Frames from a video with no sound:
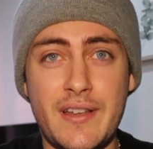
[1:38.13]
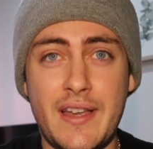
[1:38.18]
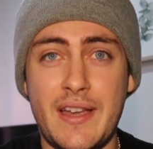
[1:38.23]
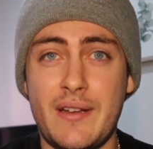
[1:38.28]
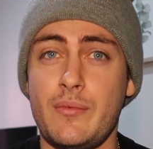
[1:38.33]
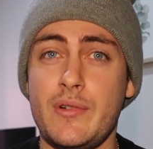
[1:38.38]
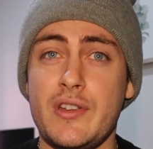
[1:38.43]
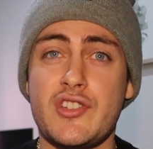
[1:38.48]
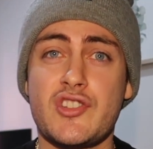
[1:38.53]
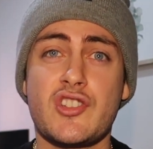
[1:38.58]

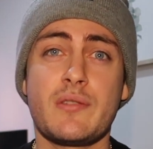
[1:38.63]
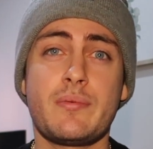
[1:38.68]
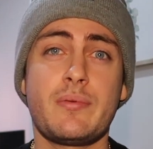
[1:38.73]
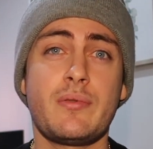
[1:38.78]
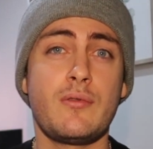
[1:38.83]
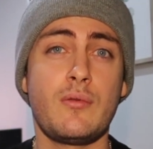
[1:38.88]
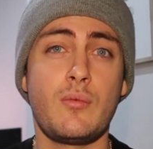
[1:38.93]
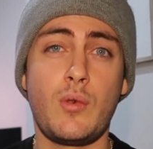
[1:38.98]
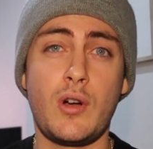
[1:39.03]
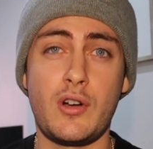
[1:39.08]
and we ship
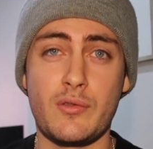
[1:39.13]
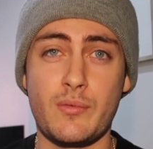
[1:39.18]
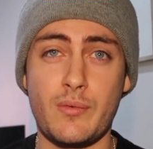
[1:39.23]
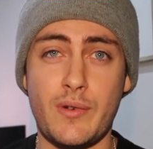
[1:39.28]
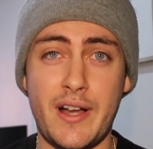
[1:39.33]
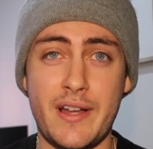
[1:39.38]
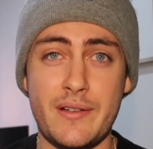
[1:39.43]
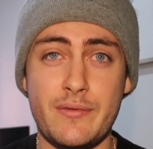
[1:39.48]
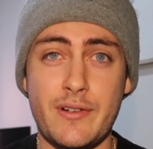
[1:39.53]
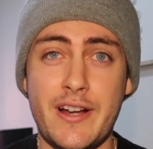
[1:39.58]

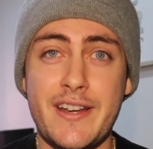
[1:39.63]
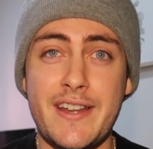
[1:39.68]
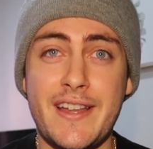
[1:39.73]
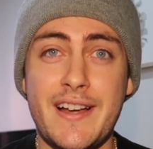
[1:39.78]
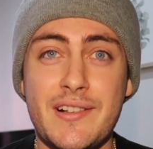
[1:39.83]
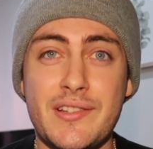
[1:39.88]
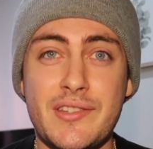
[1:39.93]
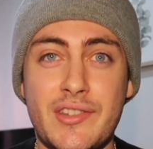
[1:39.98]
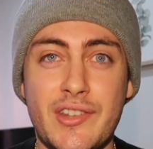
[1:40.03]
worldwide right now,